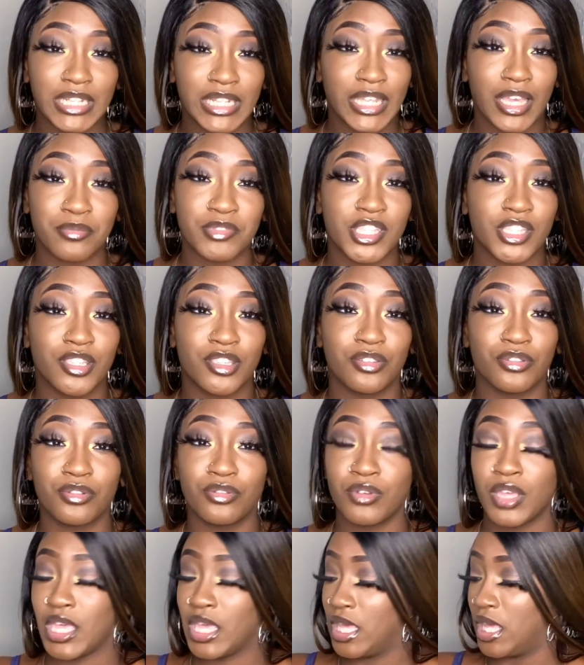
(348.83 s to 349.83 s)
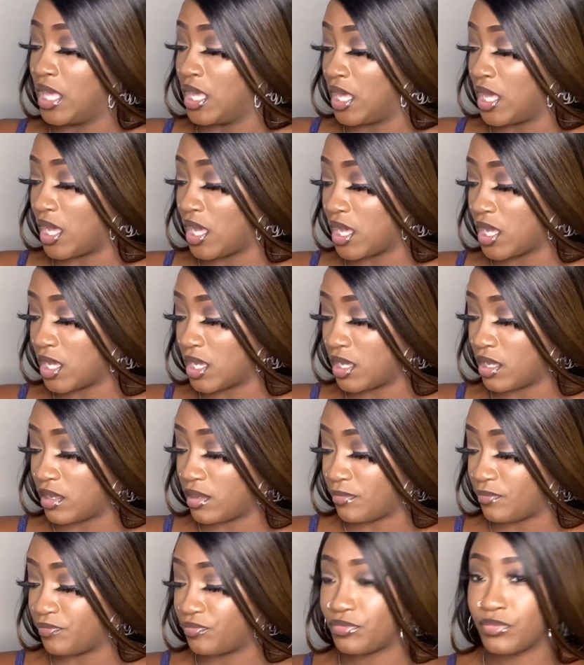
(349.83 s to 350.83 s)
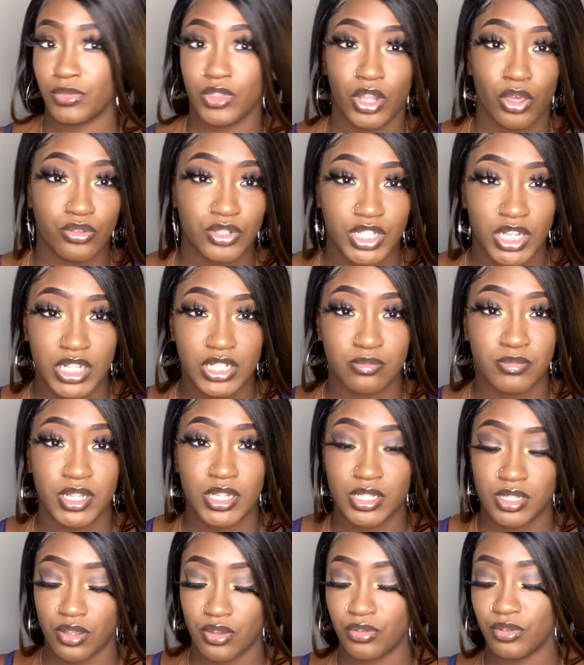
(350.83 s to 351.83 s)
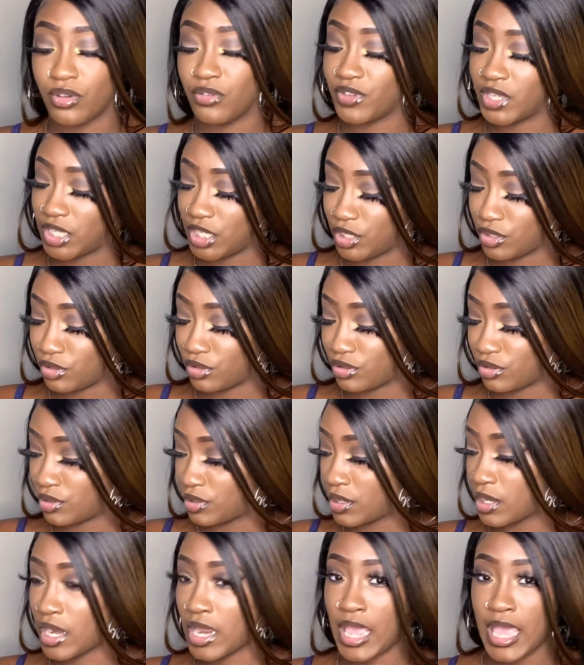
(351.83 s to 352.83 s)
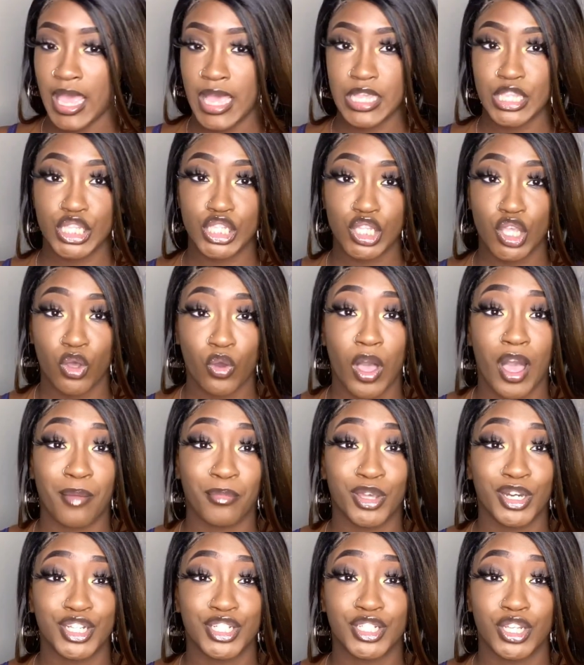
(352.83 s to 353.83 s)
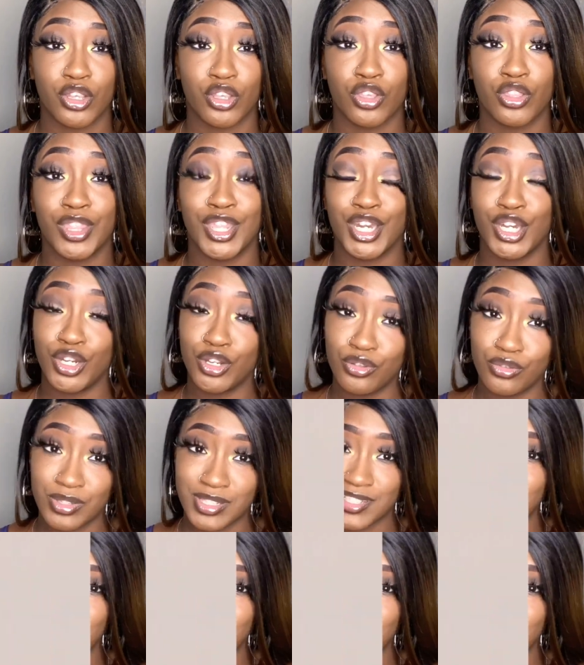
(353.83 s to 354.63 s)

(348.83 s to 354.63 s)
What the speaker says: up to you. No judgment zone over here. So I'm gonna show you the new set.